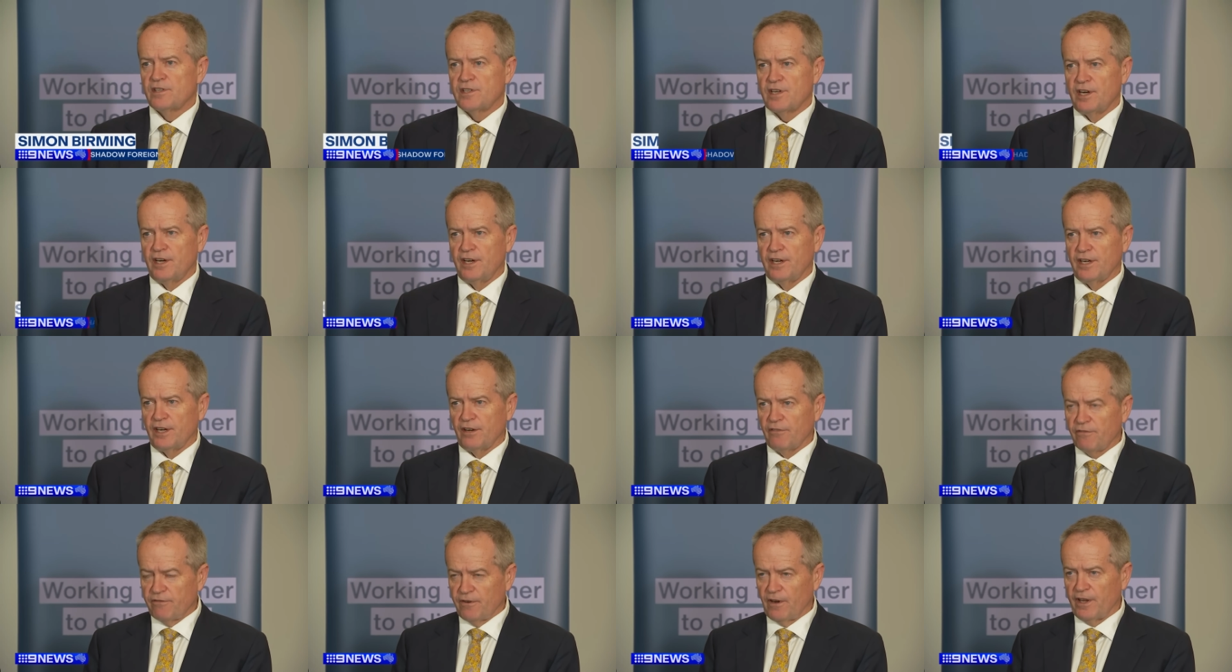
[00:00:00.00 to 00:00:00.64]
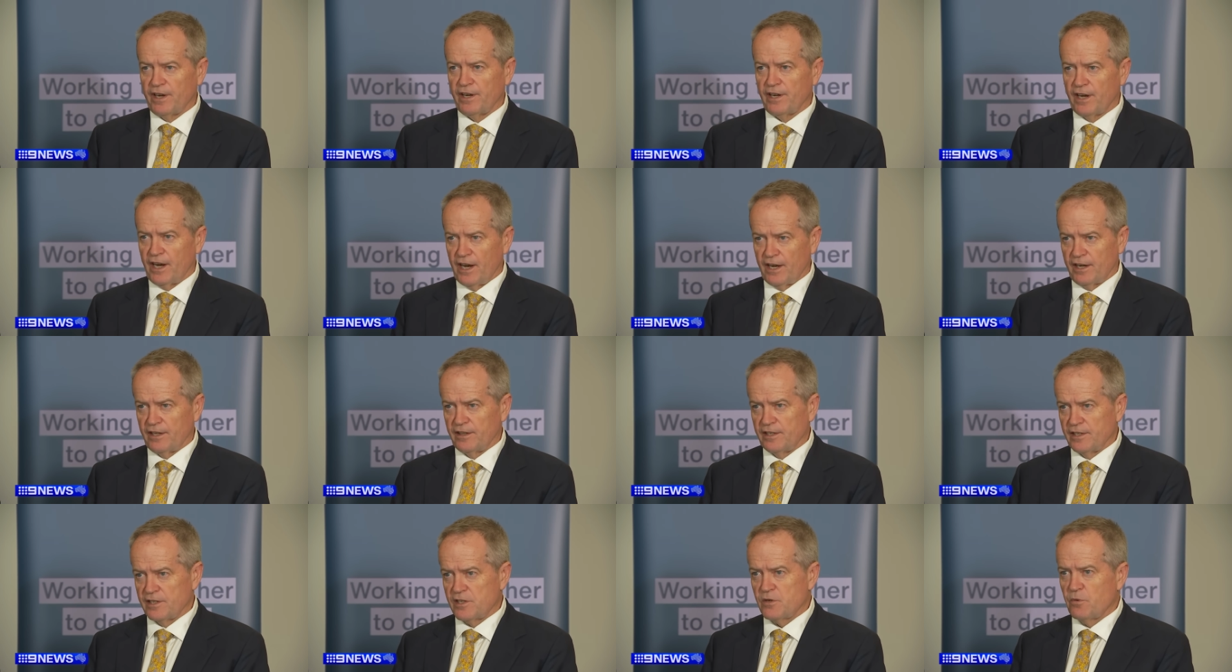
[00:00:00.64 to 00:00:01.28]
Sending a fleet out
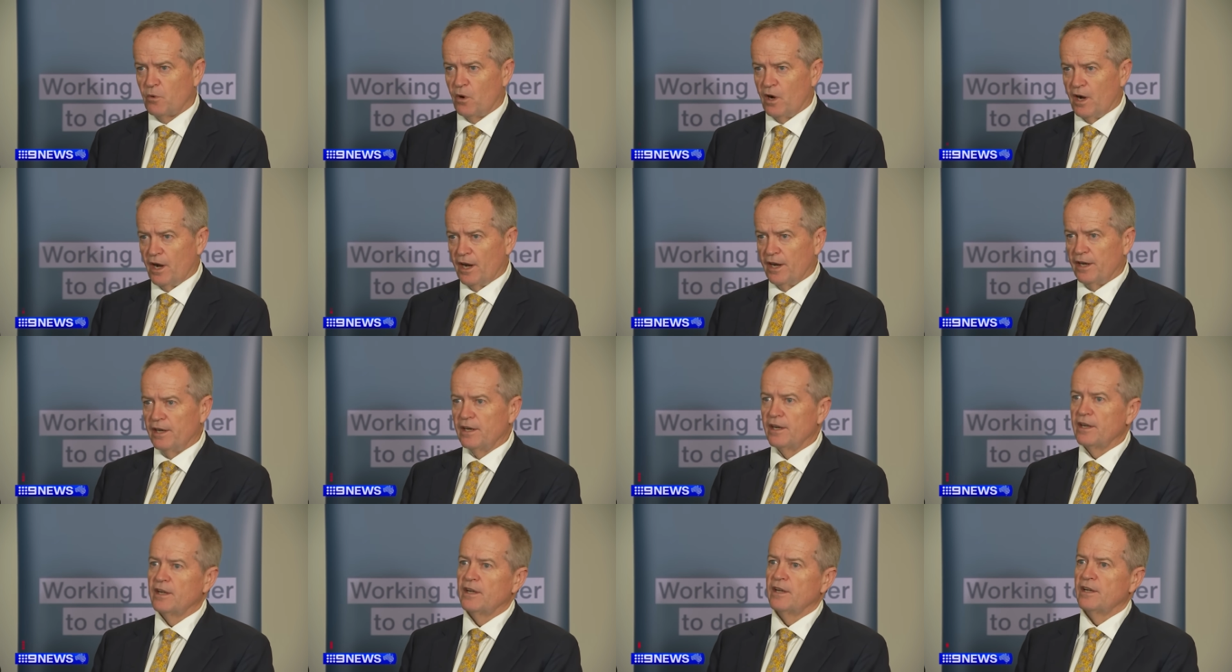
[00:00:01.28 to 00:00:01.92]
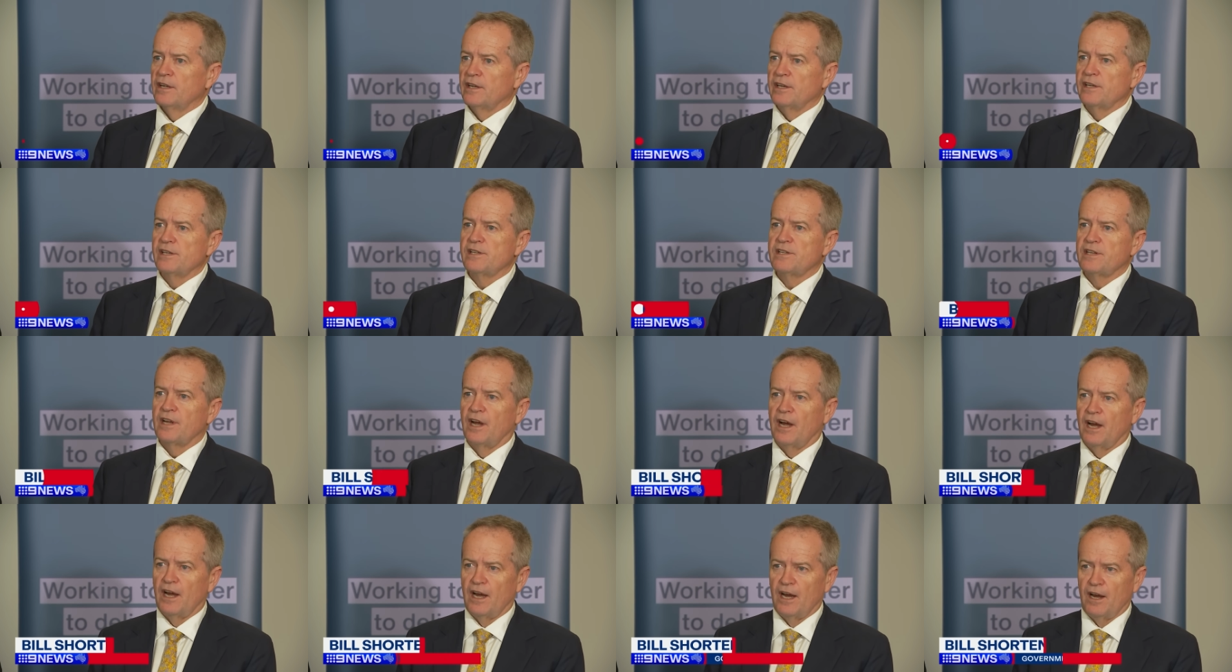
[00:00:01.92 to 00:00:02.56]
in this way
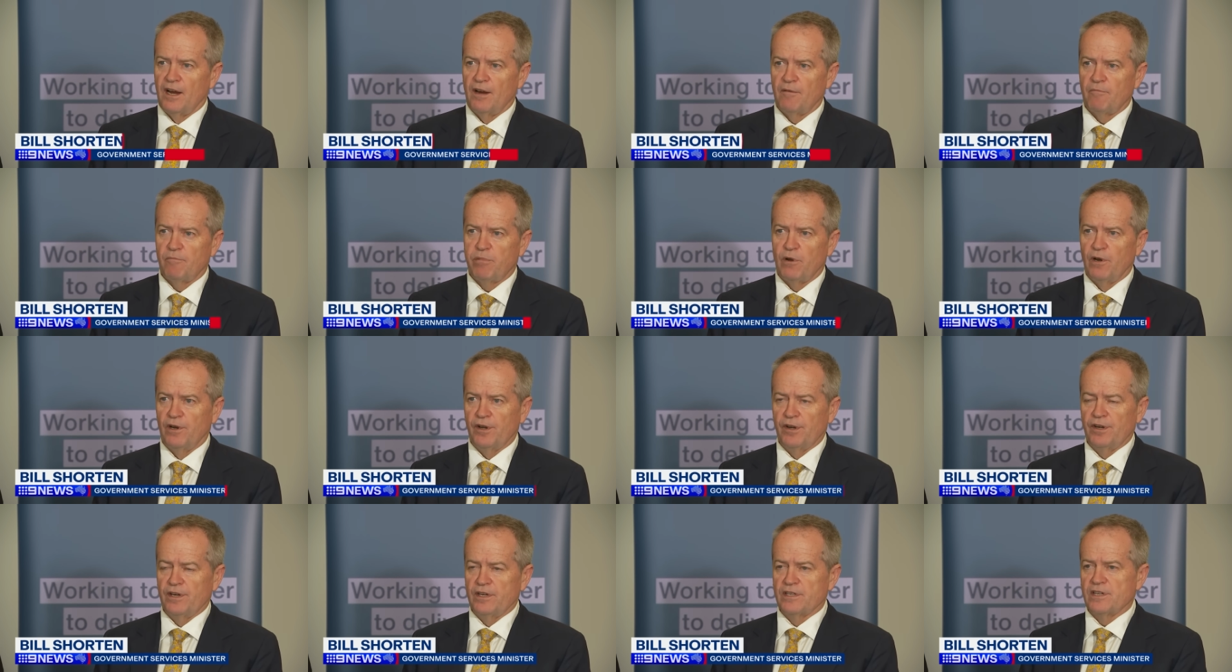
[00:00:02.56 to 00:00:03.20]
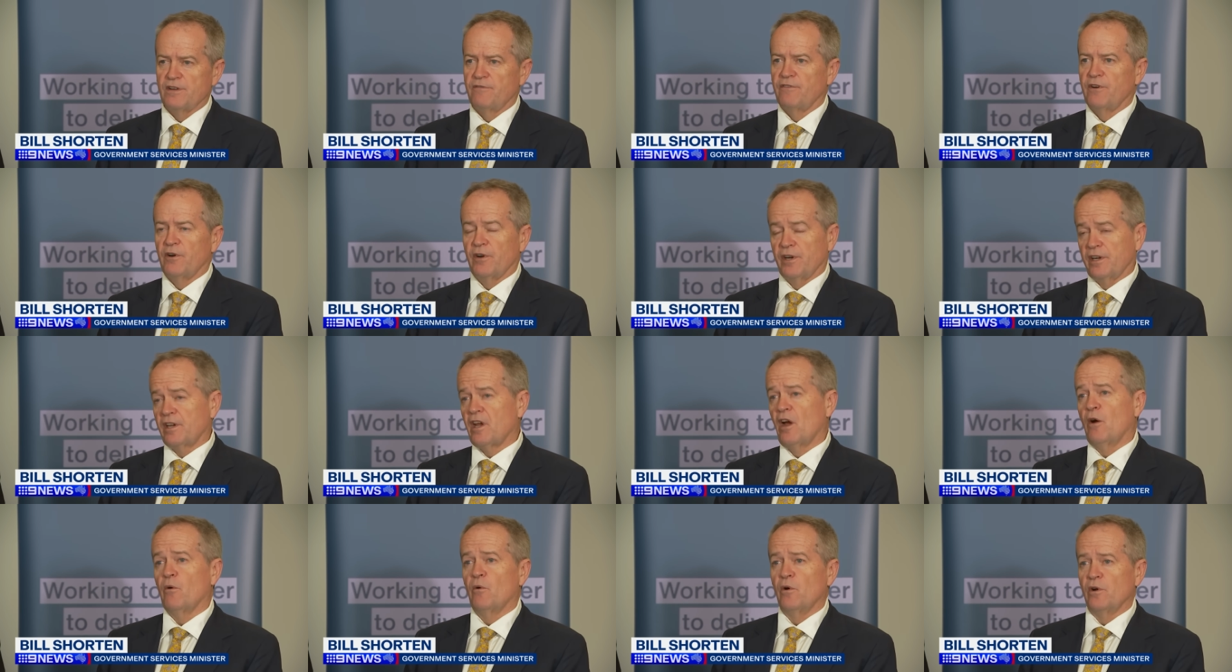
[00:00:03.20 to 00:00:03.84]
Is a, is a very
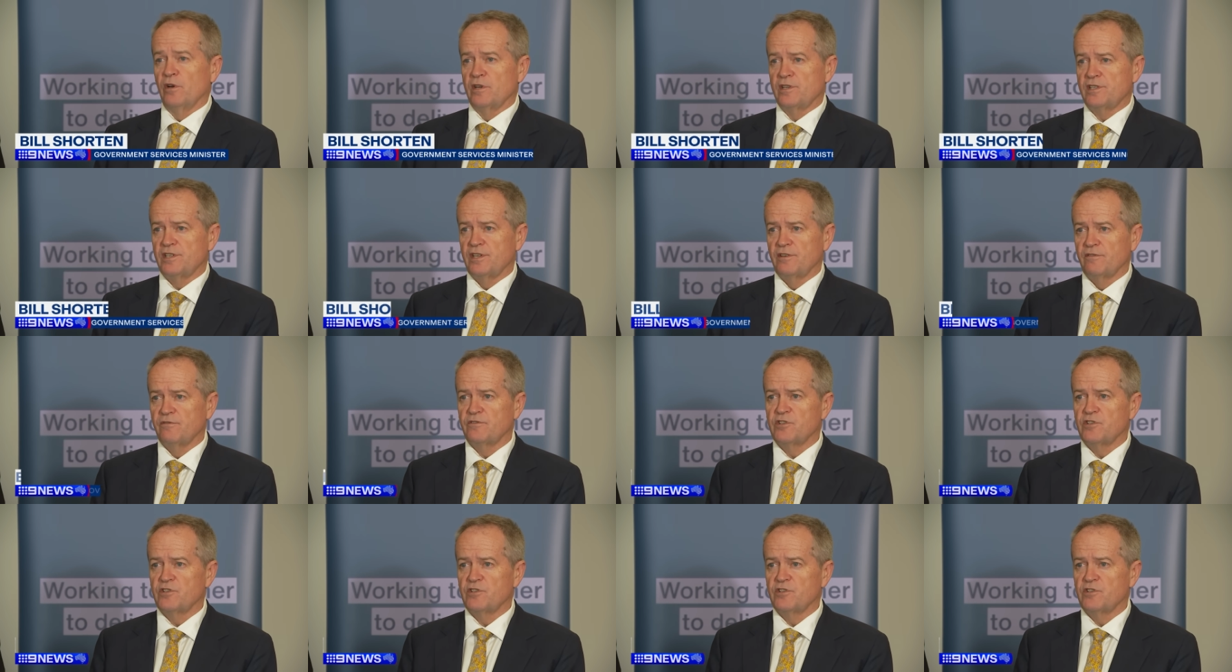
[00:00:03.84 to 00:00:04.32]
coercive